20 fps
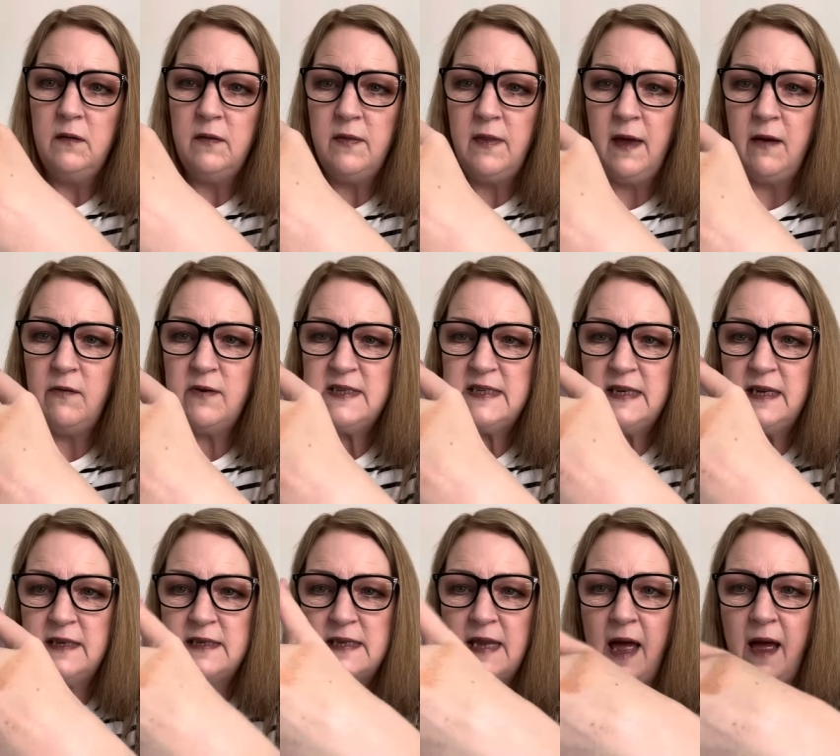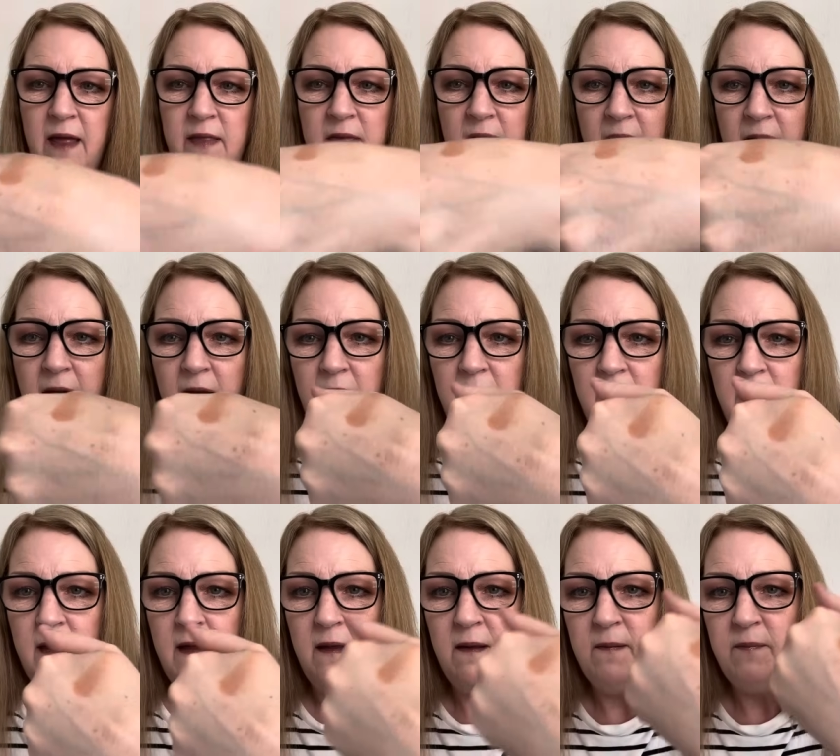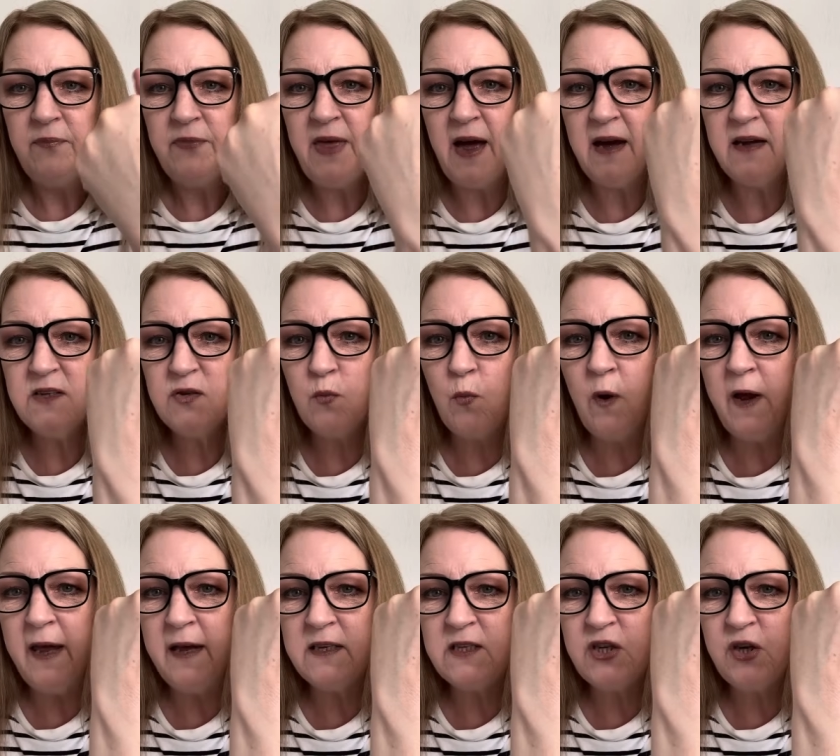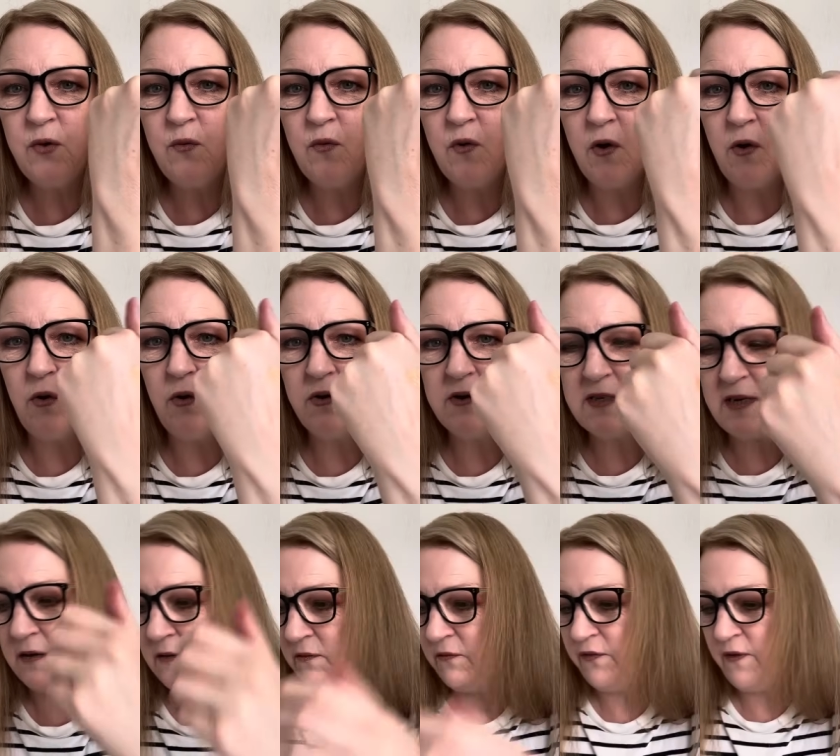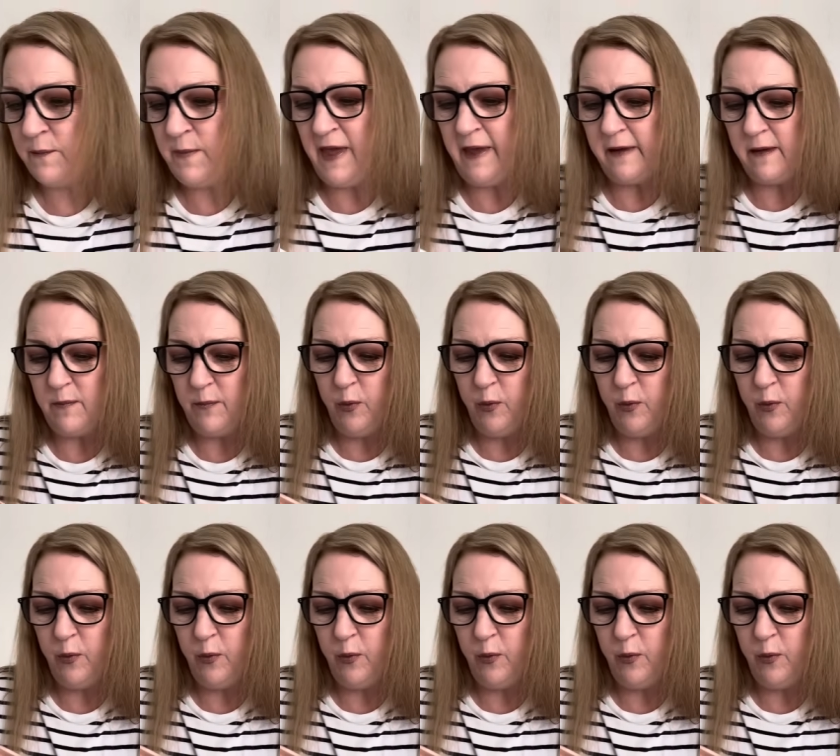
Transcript: There it is, right there. That is way too golden for me.